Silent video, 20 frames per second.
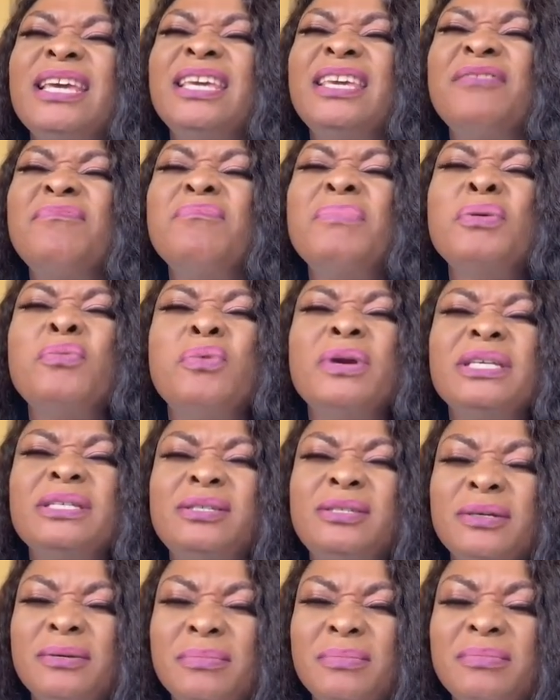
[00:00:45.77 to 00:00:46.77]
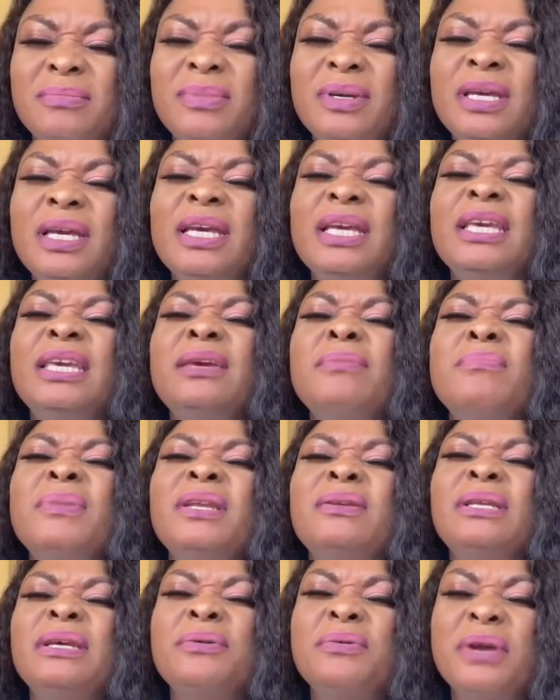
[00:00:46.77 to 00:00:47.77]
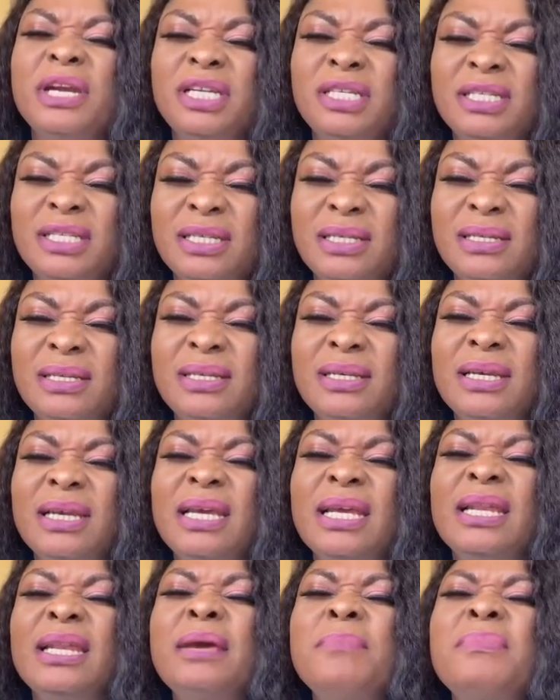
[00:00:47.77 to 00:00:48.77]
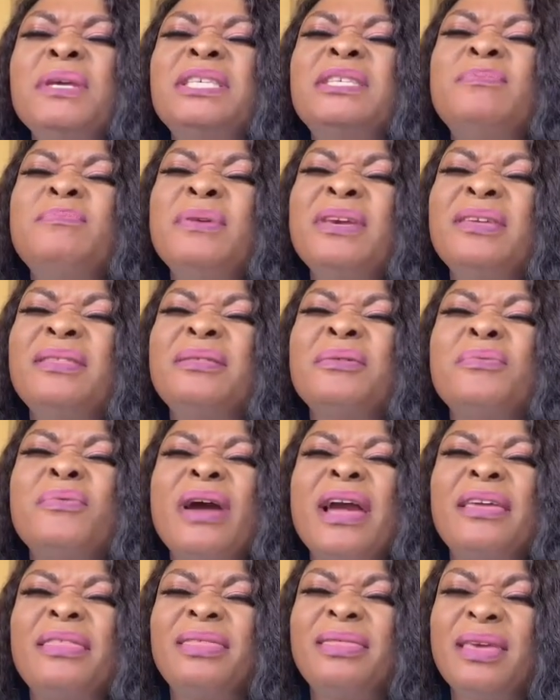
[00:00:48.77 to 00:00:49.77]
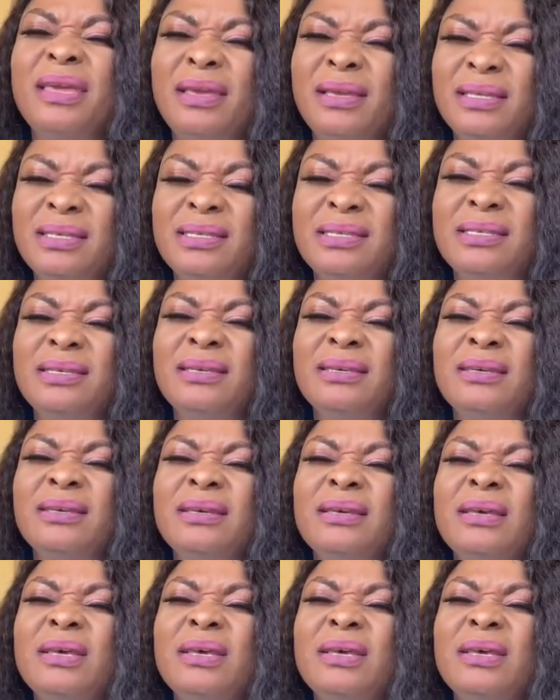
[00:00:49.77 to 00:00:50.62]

Give me wisdom, give me direction. Let me speak the right things.